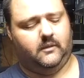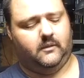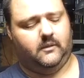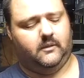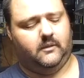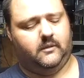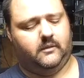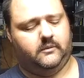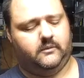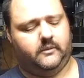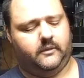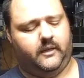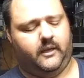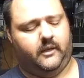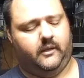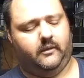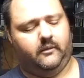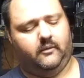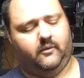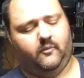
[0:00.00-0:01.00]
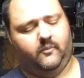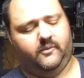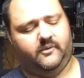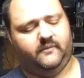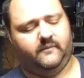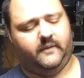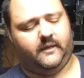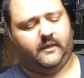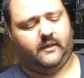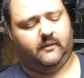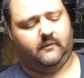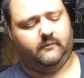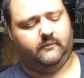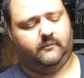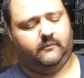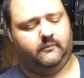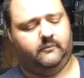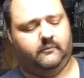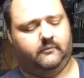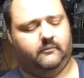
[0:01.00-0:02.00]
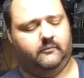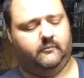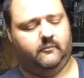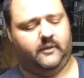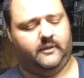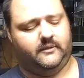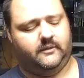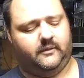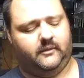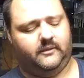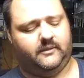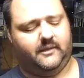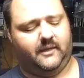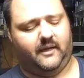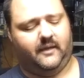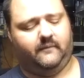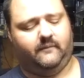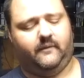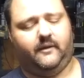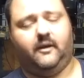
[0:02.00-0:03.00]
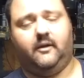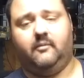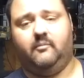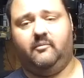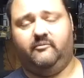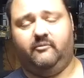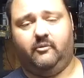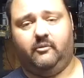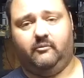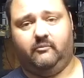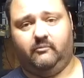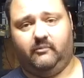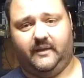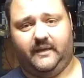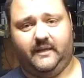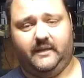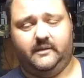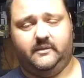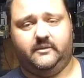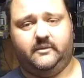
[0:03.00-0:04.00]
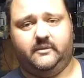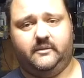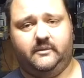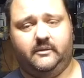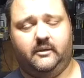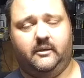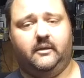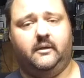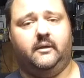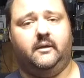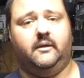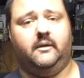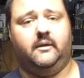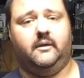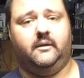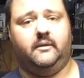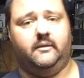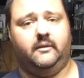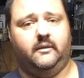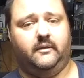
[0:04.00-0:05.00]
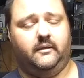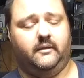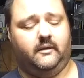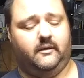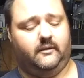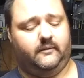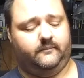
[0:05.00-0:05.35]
So yeah, it opens the valve, waits at least a half an hour before it reads the